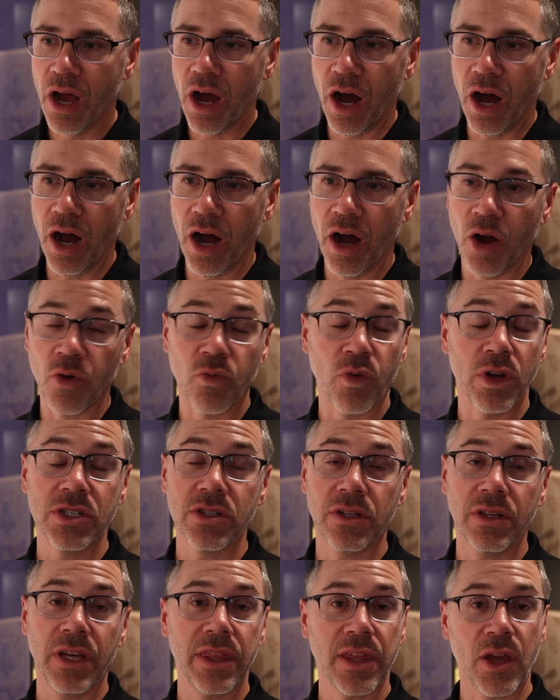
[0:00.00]

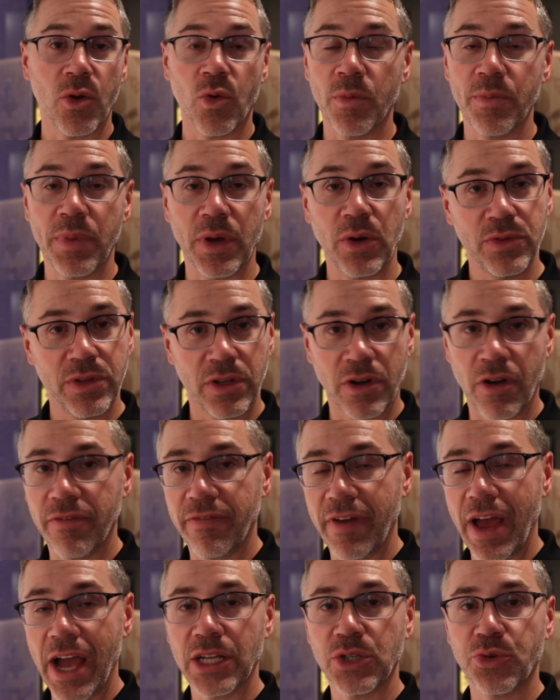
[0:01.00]
Originally, they were built in our
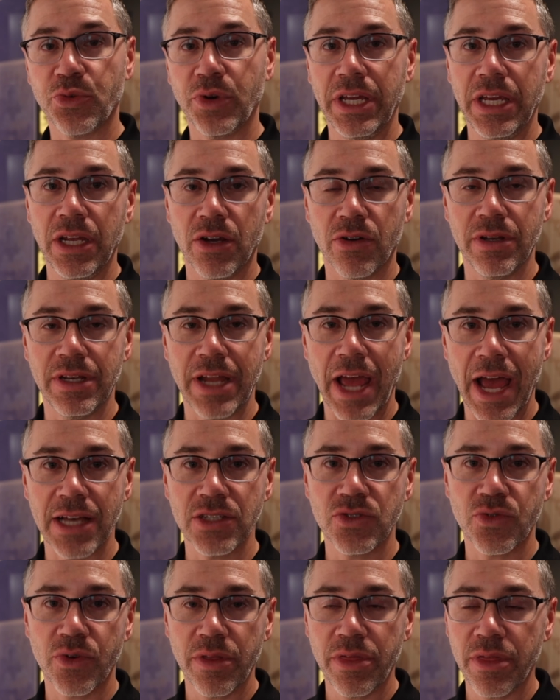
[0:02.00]
factory here in
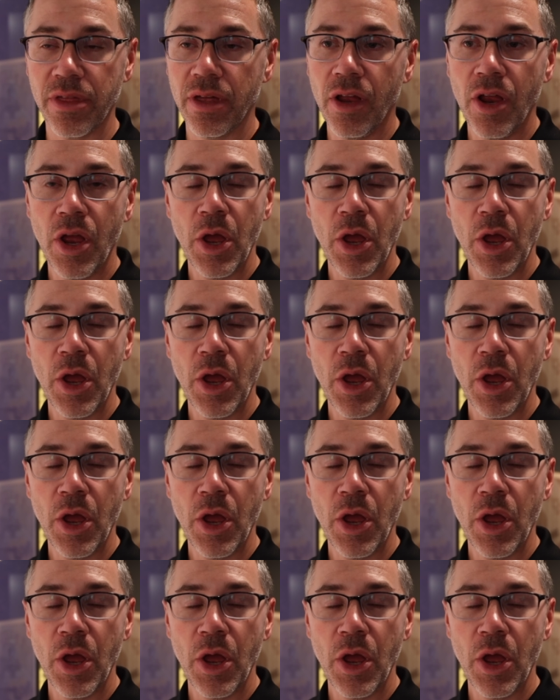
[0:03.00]
Nazareth,